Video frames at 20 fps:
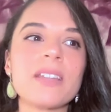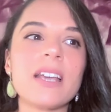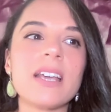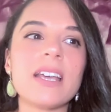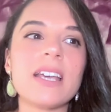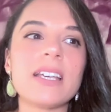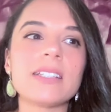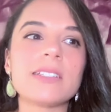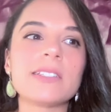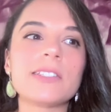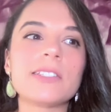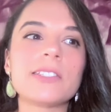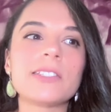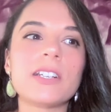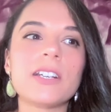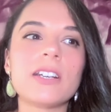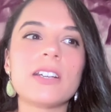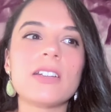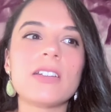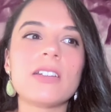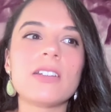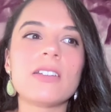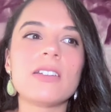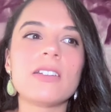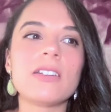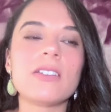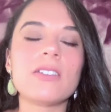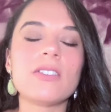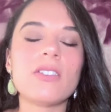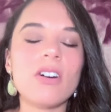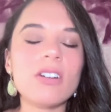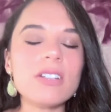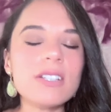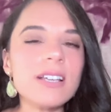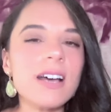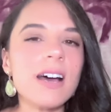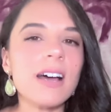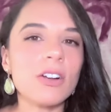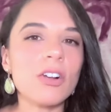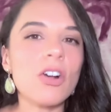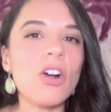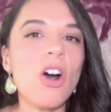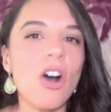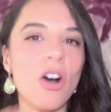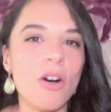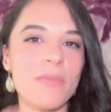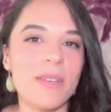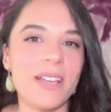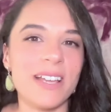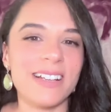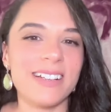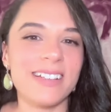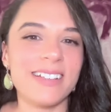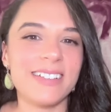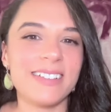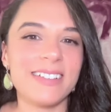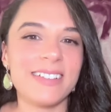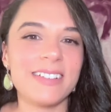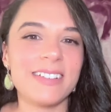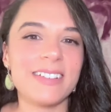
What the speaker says: it's not uncommon